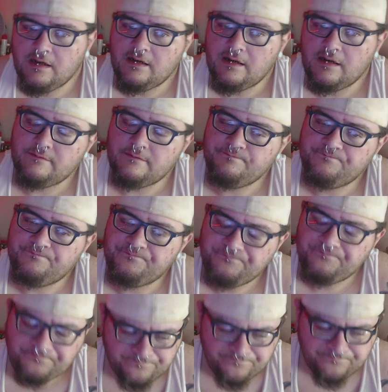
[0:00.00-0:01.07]
won't go into
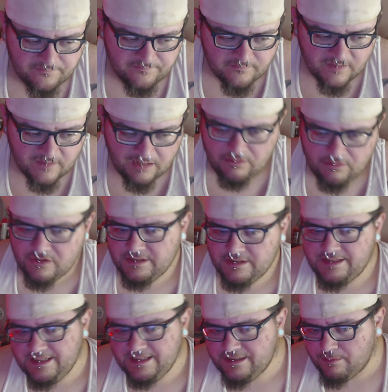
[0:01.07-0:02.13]
detail about that either.
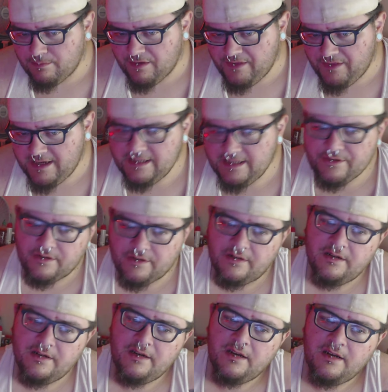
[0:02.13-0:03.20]
I mean, the case is
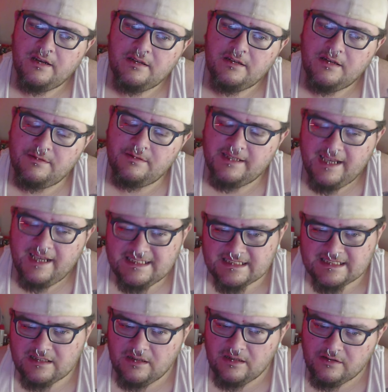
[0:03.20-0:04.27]
closed. I think it's
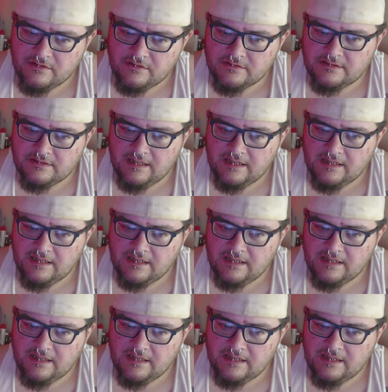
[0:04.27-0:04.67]
closed.